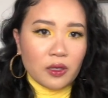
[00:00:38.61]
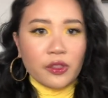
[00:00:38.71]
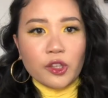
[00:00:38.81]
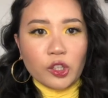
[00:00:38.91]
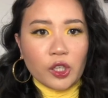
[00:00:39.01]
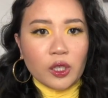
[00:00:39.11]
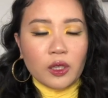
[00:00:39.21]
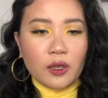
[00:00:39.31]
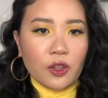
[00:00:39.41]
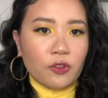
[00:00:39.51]
the
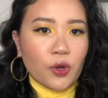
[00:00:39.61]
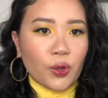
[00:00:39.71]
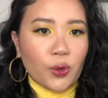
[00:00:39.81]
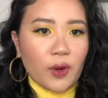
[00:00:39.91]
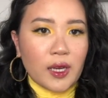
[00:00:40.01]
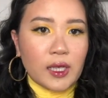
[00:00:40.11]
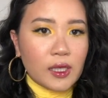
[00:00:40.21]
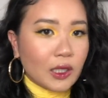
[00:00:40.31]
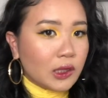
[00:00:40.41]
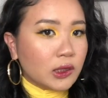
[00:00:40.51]
photo right here.